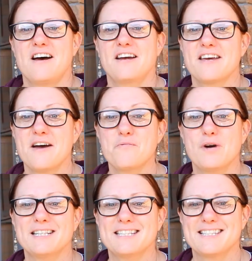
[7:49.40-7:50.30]
I can't
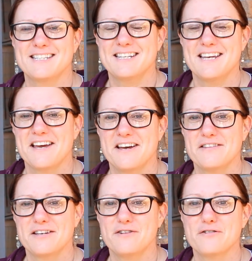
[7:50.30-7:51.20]
wait to see
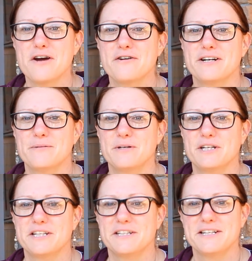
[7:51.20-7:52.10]
how they grow, and I'm
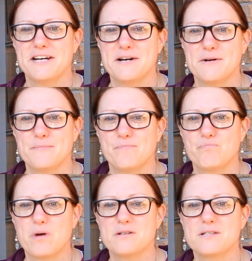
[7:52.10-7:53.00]
gonna
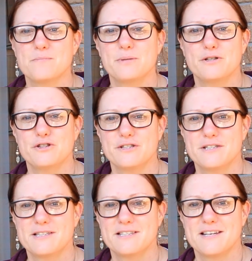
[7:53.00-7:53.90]
post some
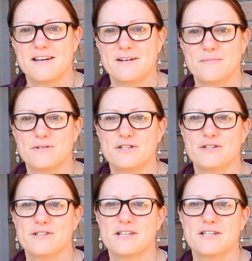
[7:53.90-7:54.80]
pictures
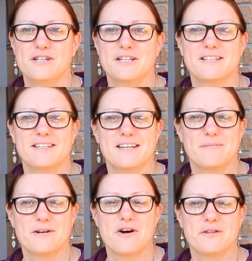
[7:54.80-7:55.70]
so that you can
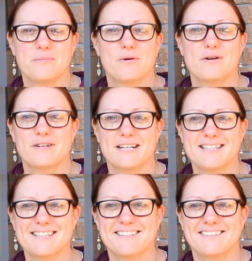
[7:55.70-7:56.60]
keep an eye on the
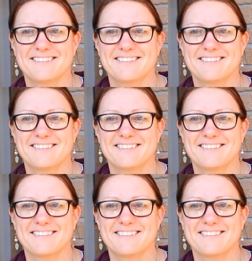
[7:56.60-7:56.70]
progress.